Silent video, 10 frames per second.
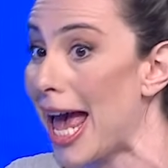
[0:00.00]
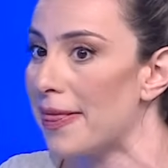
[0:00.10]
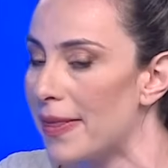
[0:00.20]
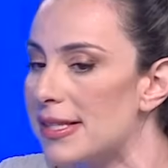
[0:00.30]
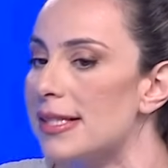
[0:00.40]

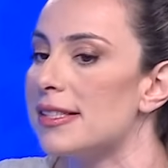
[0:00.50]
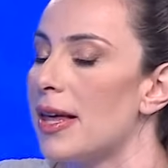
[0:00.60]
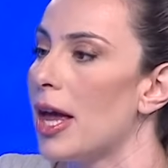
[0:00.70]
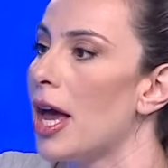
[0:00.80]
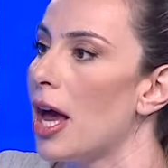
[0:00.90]
and this is
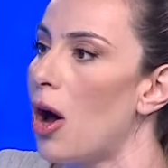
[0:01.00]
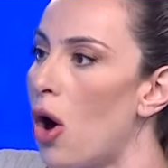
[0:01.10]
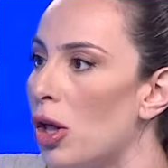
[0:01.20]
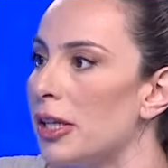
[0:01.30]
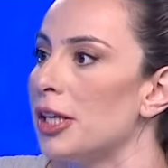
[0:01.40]
the
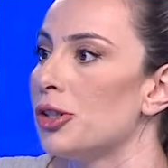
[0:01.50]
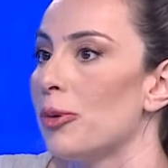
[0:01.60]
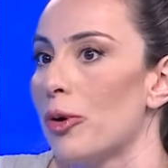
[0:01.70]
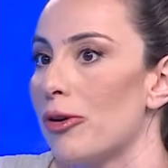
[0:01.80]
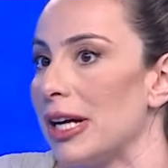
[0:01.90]
only
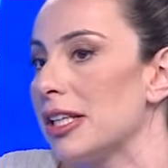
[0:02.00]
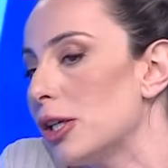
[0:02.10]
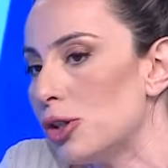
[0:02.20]
democratic.